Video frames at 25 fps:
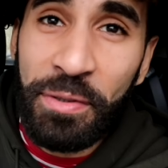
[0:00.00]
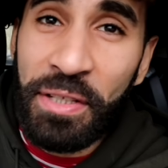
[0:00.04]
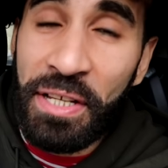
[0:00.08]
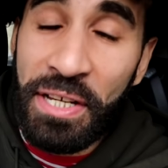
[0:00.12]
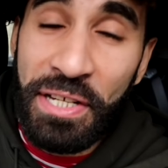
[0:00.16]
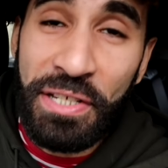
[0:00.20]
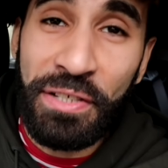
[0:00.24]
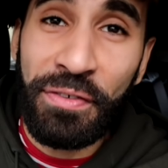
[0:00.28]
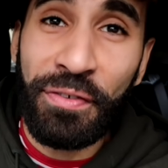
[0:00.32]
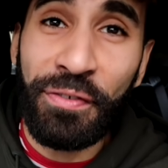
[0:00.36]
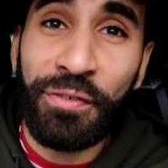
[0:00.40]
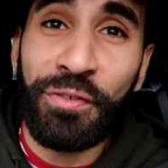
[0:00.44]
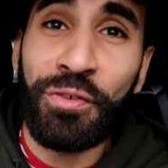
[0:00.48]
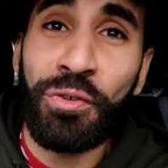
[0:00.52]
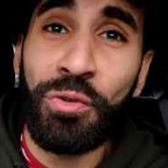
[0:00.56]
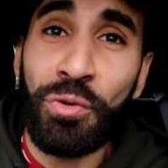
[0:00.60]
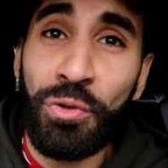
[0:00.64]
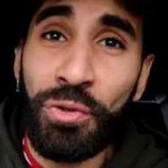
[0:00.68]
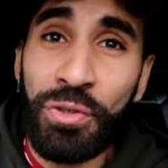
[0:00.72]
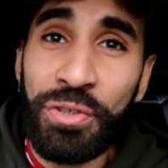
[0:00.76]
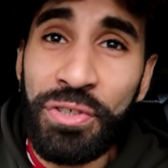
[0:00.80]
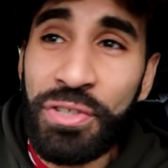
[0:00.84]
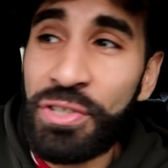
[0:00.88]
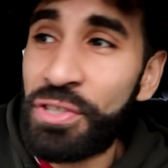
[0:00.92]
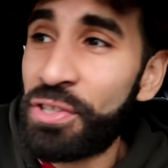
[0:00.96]
these
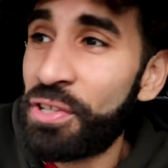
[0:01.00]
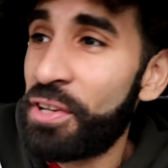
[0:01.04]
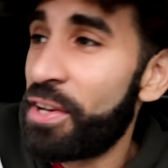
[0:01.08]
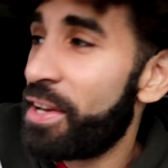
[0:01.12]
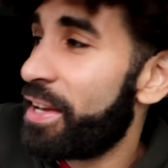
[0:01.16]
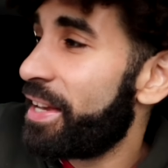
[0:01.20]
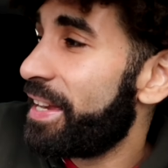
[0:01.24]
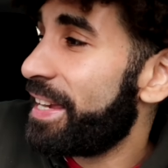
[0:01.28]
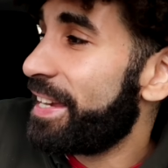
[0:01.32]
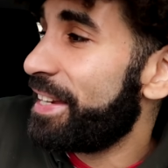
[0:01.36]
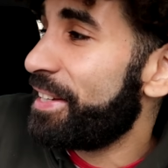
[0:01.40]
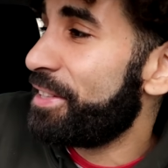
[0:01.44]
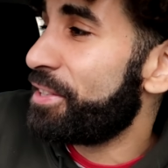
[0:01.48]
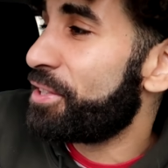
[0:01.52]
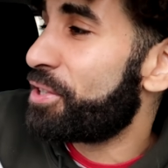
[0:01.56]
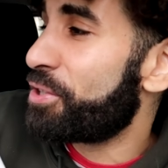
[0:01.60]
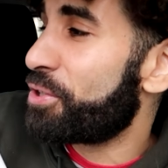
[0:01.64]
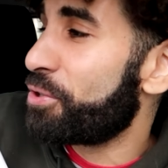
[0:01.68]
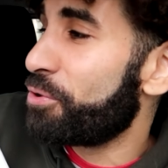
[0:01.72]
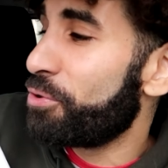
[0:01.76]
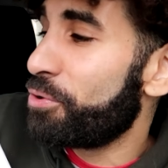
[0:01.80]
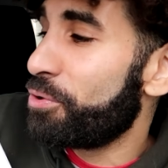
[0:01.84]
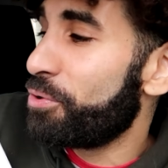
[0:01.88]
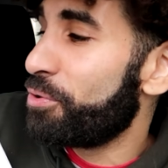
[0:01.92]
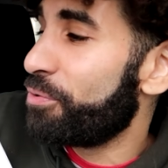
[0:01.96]
frauds
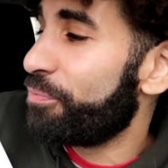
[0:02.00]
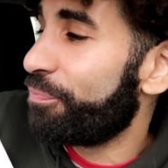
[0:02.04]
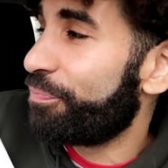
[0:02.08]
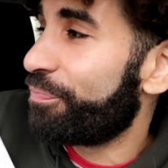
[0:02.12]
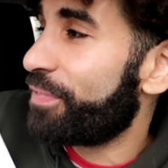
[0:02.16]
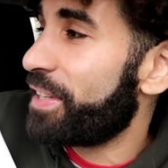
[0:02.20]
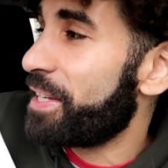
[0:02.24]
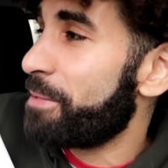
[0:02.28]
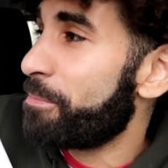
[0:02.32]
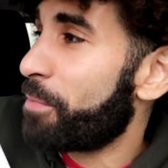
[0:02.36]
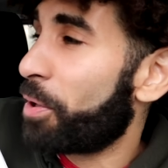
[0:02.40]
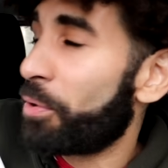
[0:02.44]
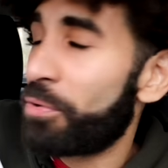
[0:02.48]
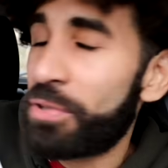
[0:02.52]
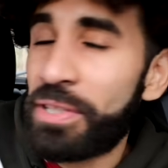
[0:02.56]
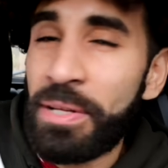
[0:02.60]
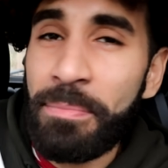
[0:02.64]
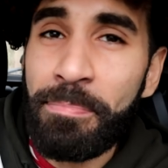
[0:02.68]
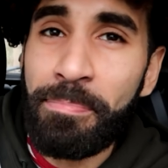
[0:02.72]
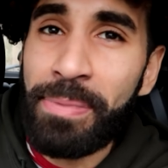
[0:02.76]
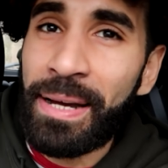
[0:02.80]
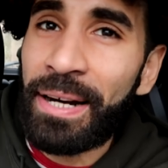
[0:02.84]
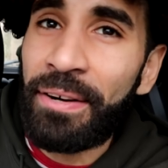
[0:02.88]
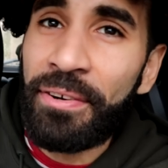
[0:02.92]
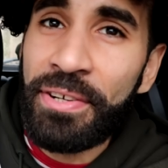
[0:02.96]
into the most
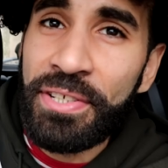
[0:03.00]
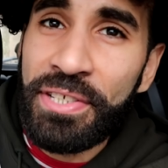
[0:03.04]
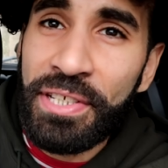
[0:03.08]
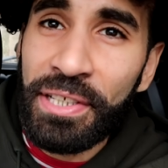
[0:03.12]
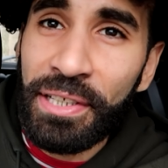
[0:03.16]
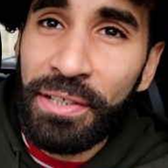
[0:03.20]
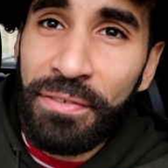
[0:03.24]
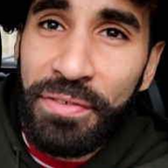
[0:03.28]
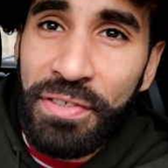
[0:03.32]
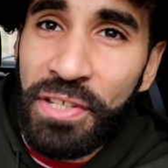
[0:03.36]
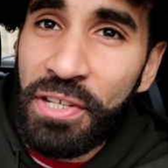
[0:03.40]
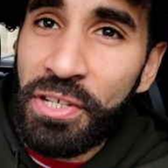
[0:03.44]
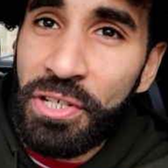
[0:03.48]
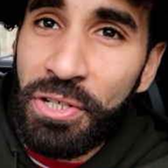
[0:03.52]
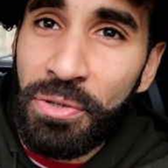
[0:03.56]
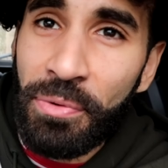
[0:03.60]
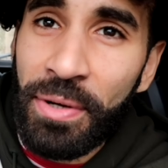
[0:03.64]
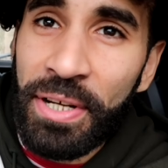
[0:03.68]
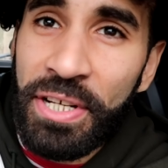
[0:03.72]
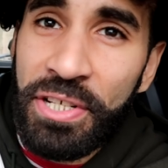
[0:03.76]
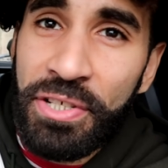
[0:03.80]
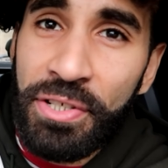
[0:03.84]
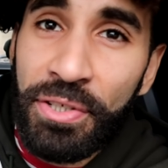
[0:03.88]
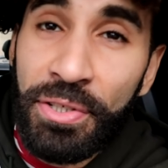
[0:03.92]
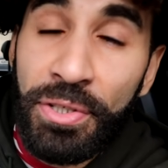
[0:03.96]
embarrassing of
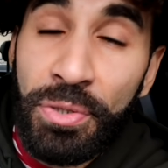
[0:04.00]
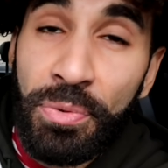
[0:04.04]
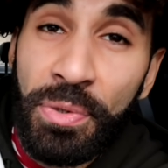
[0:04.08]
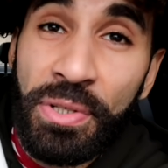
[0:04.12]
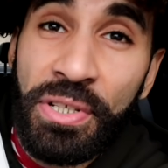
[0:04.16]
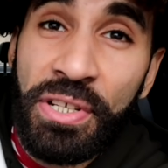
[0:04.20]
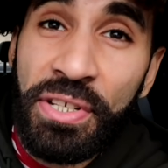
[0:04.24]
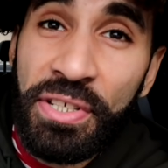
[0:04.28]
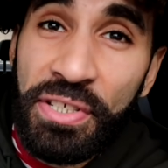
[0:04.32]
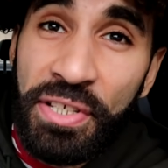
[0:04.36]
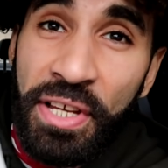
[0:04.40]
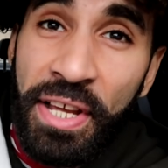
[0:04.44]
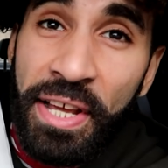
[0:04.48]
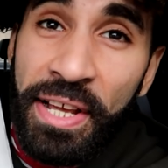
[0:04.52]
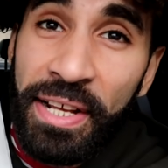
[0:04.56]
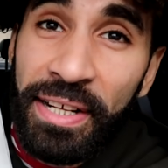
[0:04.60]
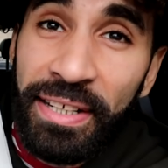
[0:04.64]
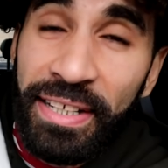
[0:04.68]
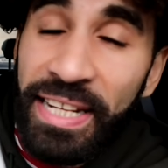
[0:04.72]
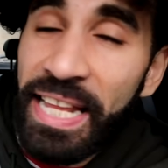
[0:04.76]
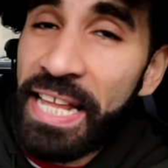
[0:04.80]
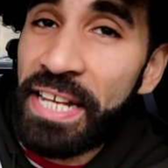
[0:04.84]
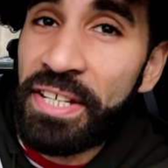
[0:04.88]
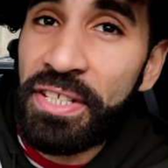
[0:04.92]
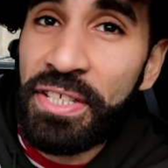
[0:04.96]
situations, which has
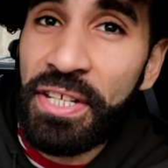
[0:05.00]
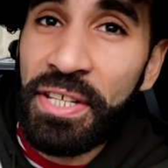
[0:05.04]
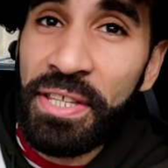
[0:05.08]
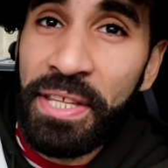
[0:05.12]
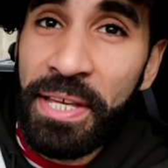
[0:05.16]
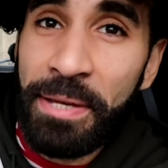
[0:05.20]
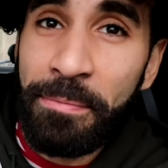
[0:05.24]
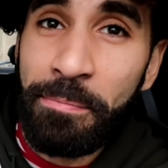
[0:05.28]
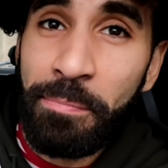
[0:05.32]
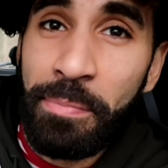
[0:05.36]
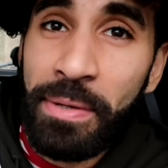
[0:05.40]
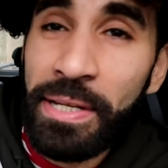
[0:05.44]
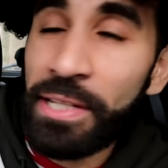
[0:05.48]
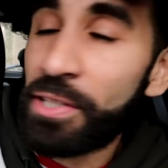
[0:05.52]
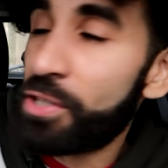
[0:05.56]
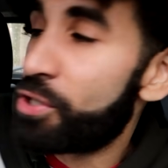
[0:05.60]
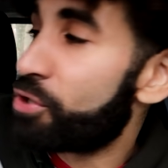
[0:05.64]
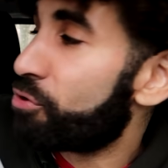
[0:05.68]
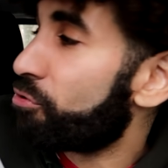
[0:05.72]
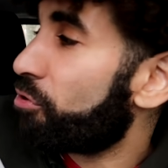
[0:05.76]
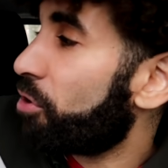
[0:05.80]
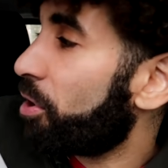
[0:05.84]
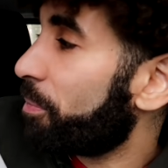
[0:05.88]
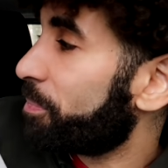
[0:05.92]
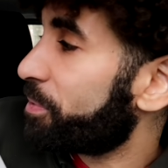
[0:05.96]
led to them being
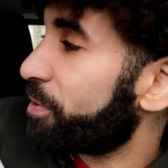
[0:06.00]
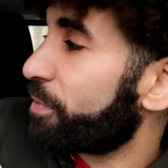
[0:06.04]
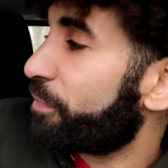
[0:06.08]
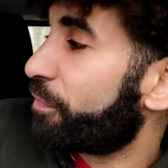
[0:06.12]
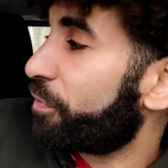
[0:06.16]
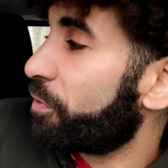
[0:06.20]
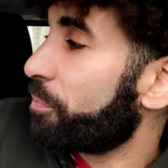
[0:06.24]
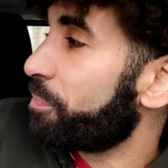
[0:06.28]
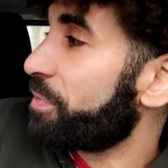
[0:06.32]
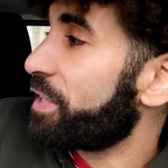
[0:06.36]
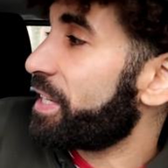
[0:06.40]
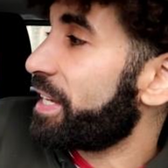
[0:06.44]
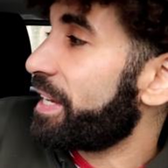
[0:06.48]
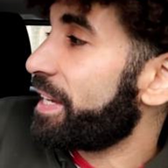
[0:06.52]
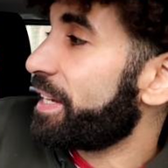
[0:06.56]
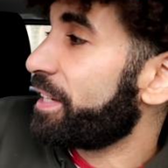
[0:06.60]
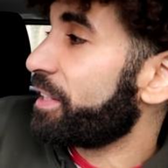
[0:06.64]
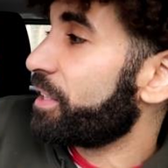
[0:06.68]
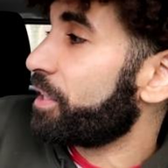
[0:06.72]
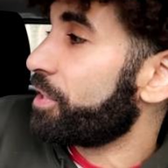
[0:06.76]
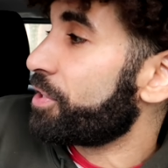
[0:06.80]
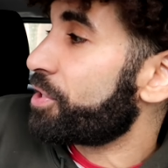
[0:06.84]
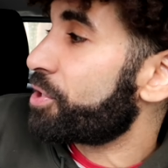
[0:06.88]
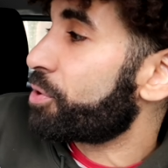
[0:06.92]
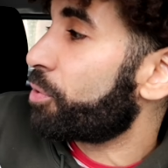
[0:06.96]
dropped from the
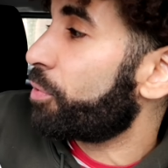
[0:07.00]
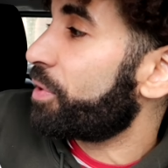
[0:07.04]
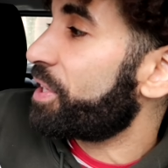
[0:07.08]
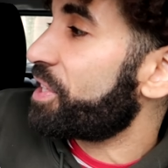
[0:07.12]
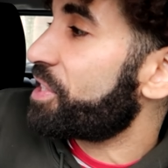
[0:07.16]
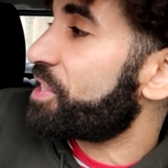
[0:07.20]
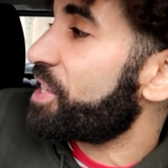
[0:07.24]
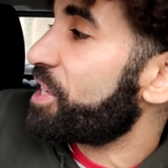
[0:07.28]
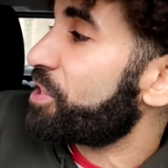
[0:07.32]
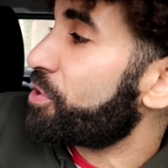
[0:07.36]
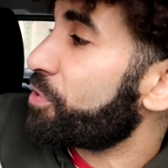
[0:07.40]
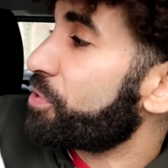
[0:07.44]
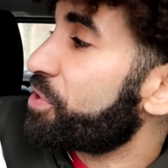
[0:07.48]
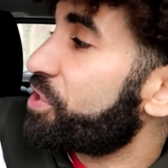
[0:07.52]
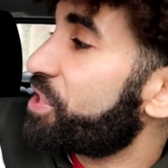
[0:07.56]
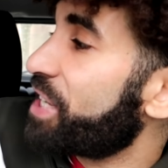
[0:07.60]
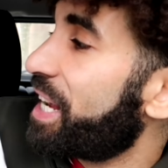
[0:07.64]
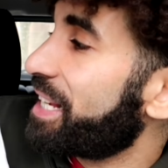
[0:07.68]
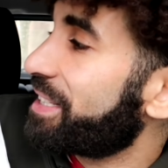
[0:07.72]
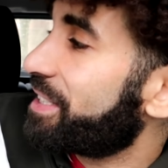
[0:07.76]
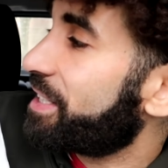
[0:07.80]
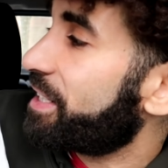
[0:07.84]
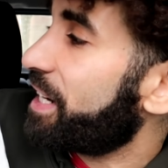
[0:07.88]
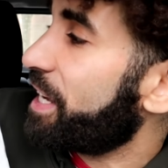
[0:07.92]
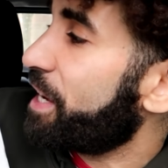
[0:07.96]
England squad. It says on
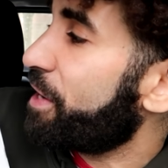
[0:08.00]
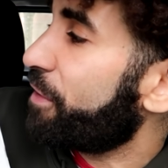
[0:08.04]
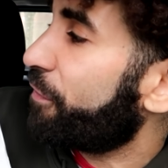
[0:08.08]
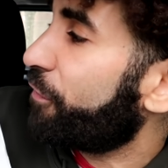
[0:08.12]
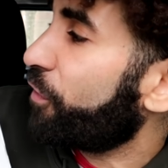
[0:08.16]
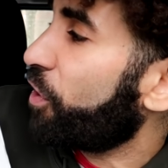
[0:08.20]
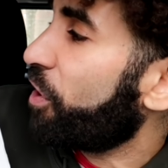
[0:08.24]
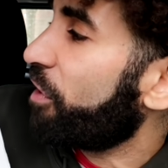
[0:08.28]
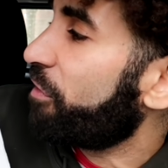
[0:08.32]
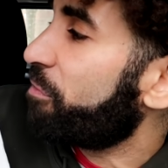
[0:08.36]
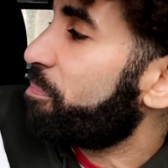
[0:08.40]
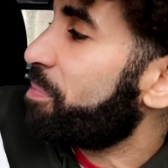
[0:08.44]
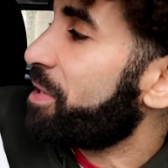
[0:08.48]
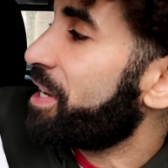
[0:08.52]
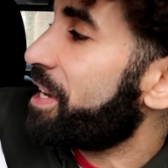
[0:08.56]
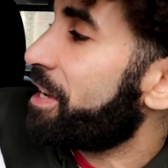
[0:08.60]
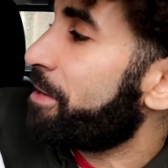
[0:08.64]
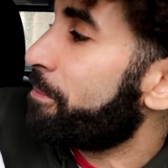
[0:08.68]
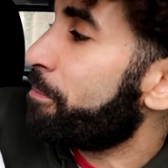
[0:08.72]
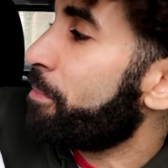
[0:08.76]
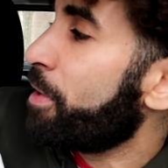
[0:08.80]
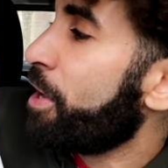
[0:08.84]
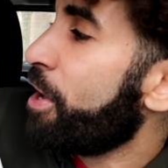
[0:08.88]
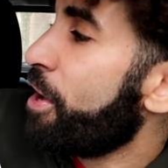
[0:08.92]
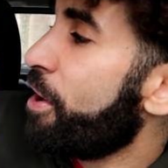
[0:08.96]
Saturday at 5
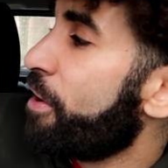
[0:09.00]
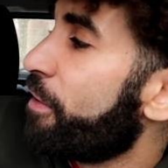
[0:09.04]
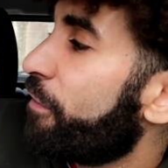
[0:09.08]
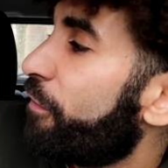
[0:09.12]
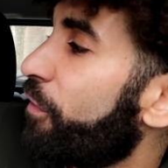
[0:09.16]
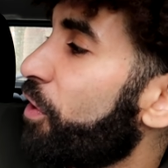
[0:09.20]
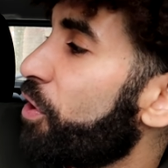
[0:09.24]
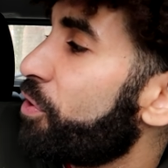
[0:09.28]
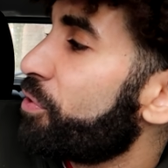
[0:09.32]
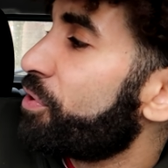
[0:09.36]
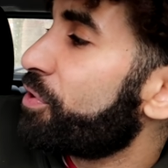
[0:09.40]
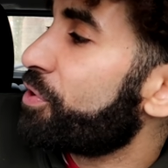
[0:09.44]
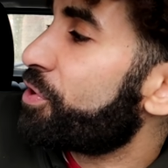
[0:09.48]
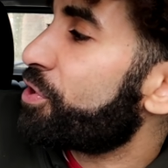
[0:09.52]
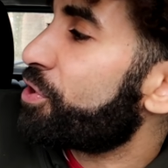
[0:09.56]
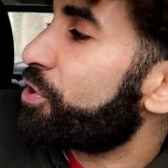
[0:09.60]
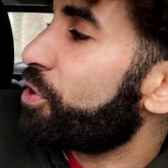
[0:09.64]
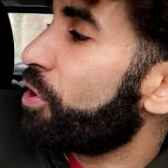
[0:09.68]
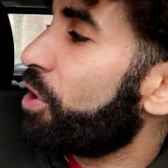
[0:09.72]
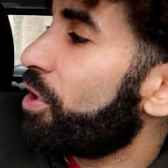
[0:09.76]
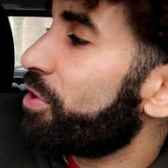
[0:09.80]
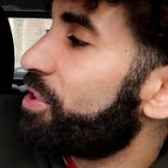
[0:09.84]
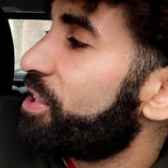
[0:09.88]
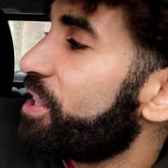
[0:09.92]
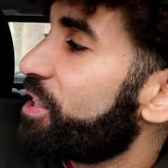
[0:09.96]
p.m, Foden
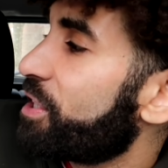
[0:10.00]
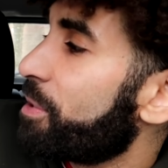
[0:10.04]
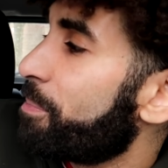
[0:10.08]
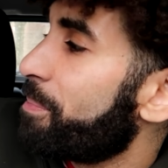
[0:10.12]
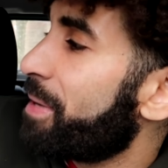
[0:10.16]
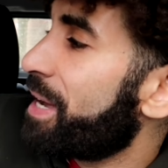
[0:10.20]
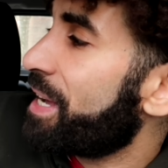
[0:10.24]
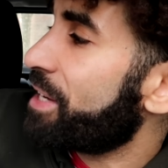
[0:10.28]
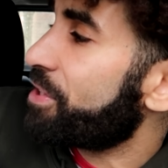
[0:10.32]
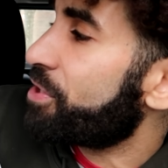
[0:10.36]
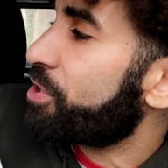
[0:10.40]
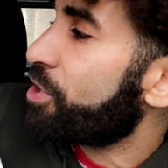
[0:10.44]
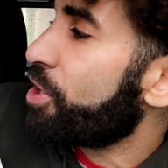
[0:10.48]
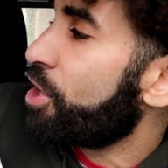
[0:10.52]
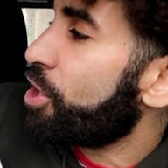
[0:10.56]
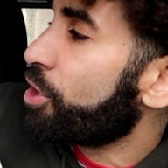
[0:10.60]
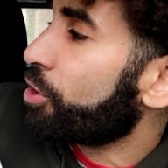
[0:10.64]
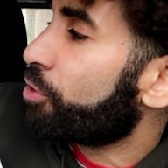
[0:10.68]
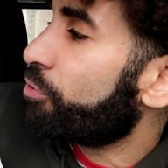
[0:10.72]
started the match.